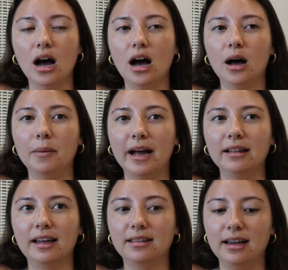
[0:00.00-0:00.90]
Um, I
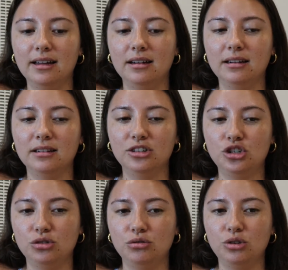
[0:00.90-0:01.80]
like that
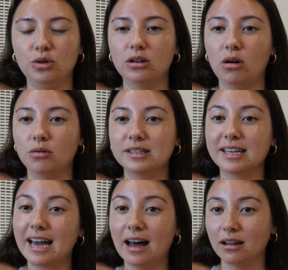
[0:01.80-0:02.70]
too you can always
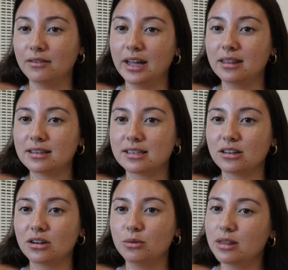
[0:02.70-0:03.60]
like elevate this
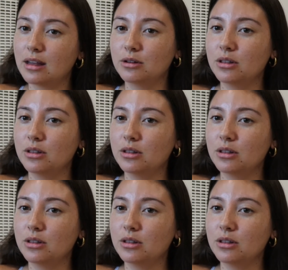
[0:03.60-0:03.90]
look with the,